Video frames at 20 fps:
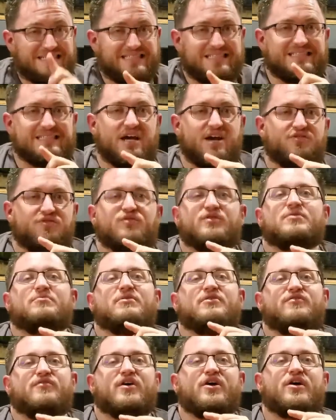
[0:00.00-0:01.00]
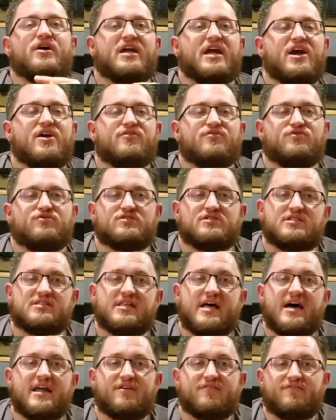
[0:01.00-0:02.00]
definitely be very careful to
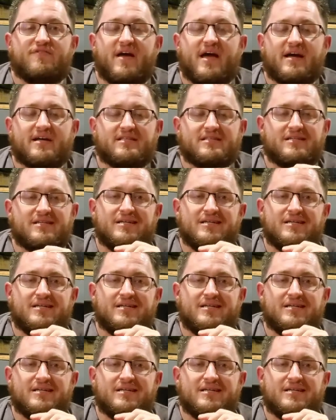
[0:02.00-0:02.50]
that effect.